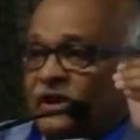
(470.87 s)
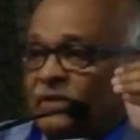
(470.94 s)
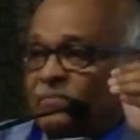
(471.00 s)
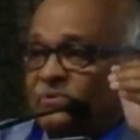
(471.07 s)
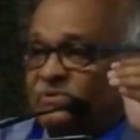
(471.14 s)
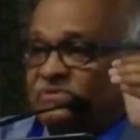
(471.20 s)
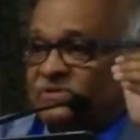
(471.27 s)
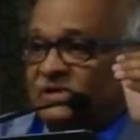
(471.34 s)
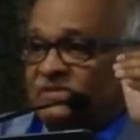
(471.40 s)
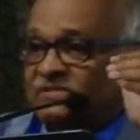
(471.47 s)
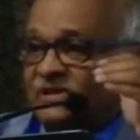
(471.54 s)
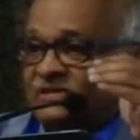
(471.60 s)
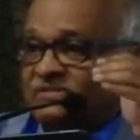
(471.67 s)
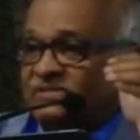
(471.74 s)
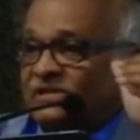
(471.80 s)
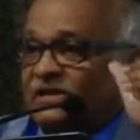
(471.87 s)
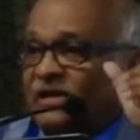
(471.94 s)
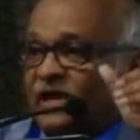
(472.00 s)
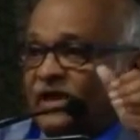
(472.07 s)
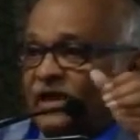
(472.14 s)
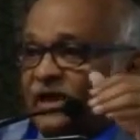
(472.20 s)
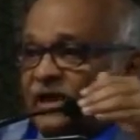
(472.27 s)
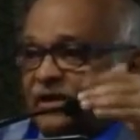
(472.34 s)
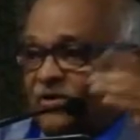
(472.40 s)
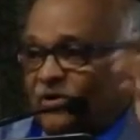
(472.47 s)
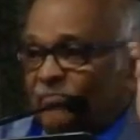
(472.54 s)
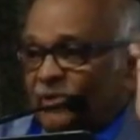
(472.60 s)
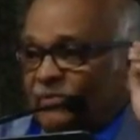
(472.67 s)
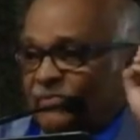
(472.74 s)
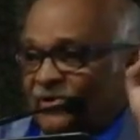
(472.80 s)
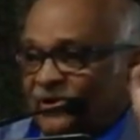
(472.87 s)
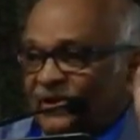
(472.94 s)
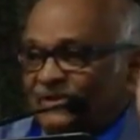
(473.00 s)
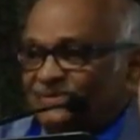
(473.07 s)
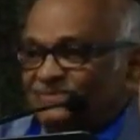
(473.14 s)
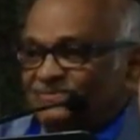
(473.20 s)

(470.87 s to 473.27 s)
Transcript: adipocytes are still hanging around my body.